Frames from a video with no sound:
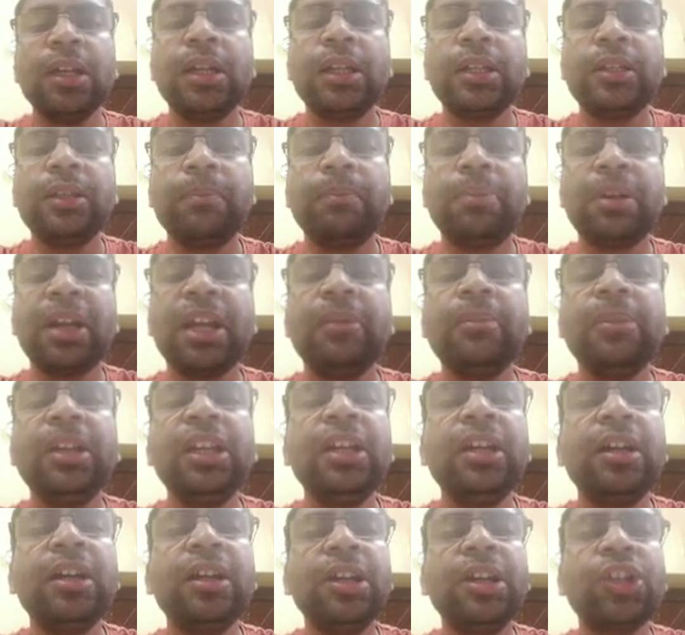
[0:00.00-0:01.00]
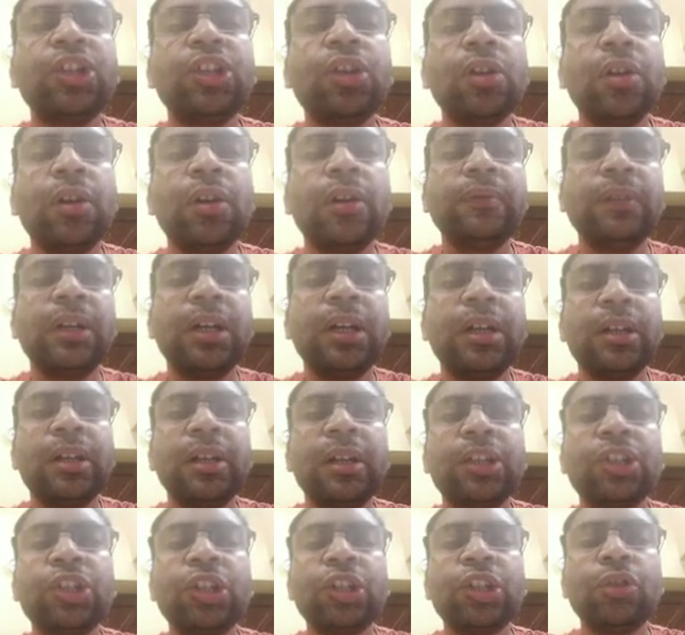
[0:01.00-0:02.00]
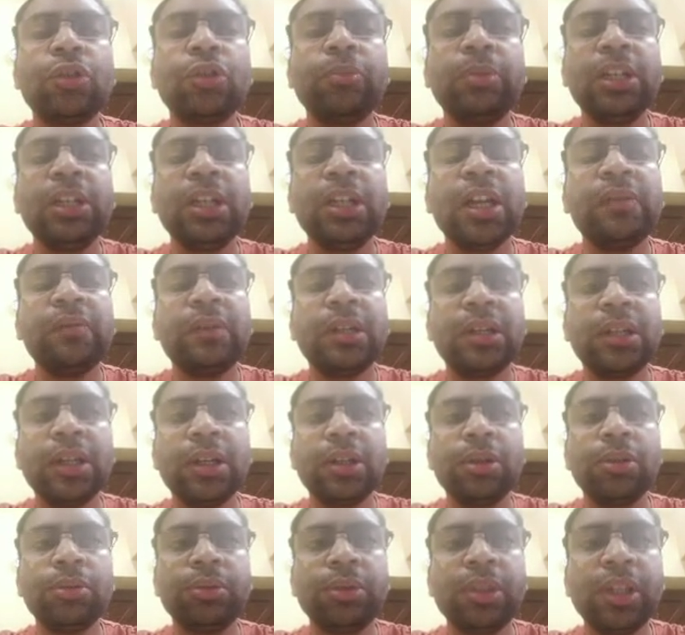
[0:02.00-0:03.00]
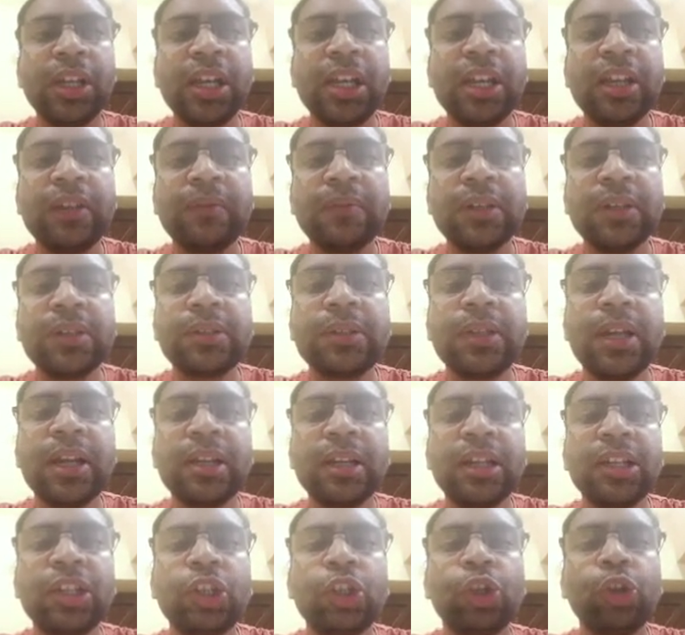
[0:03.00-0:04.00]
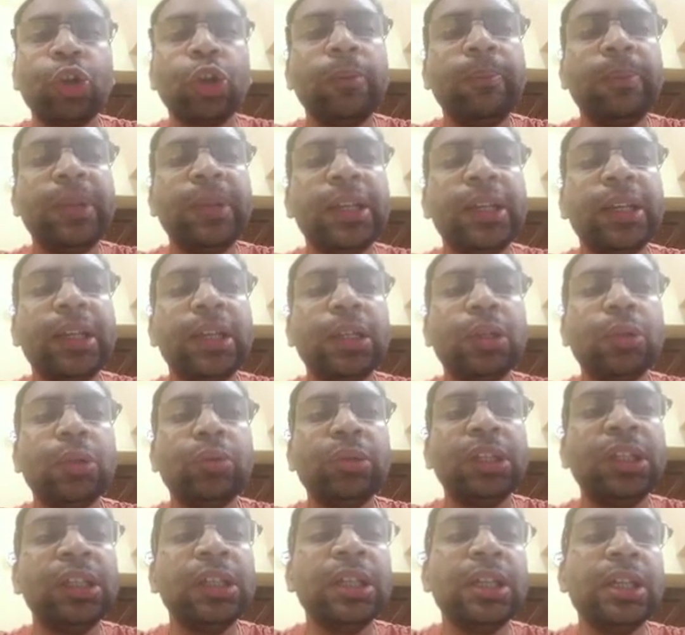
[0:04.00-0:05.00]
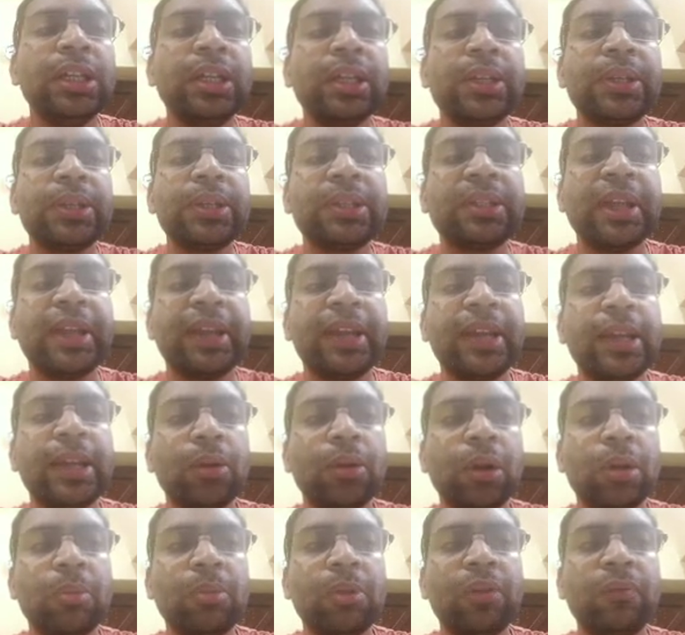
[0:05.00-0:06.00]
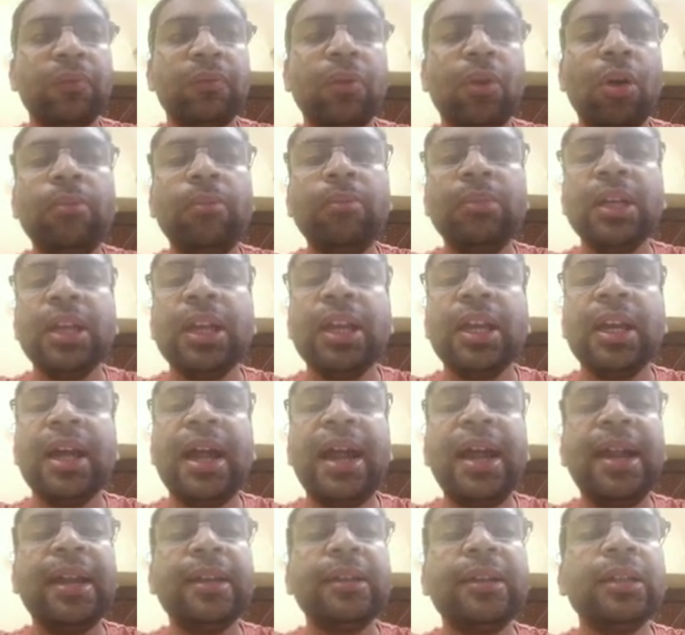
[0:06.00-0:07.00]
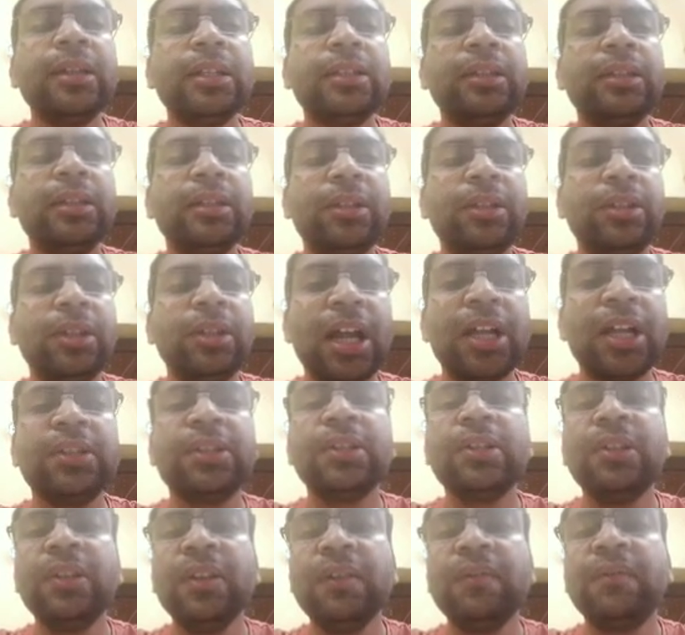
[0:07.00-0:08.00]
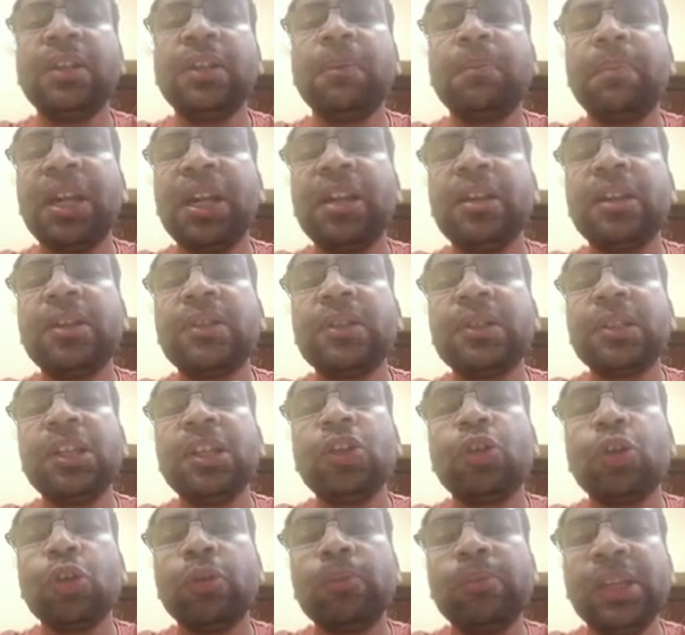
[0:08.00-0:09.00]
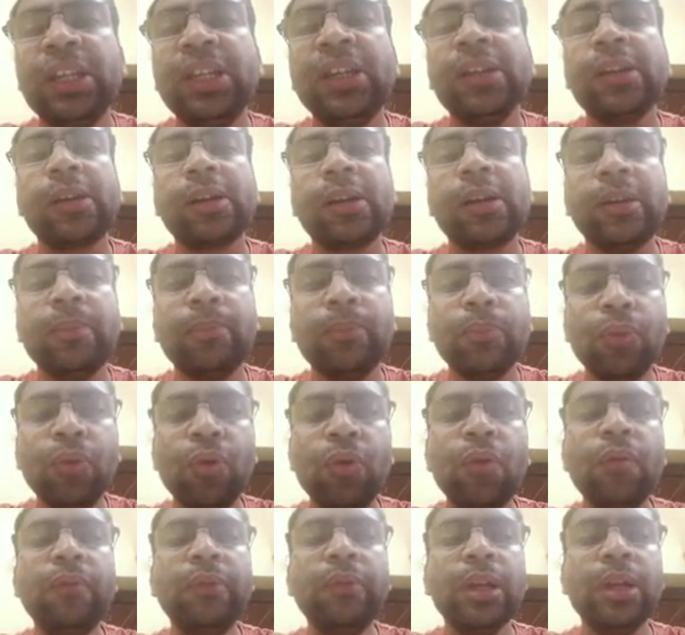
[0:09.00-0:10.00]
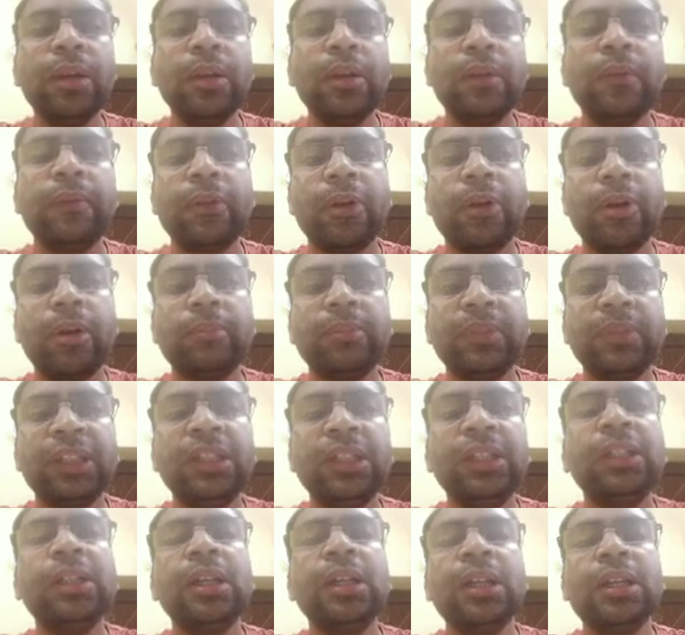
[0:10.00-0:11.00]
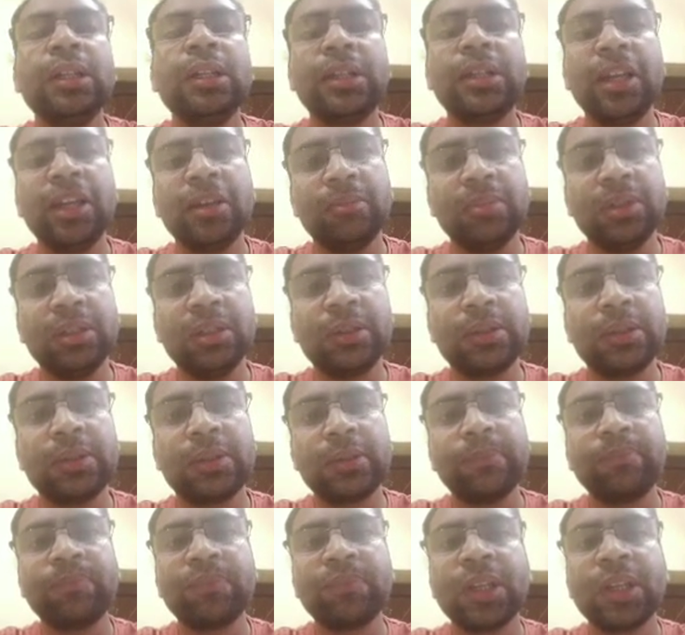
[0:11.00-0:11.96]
The primary condition of a relation to be converted to 3NF is that it should be into the second normal form, and the transitive dependency should be removed from the tables.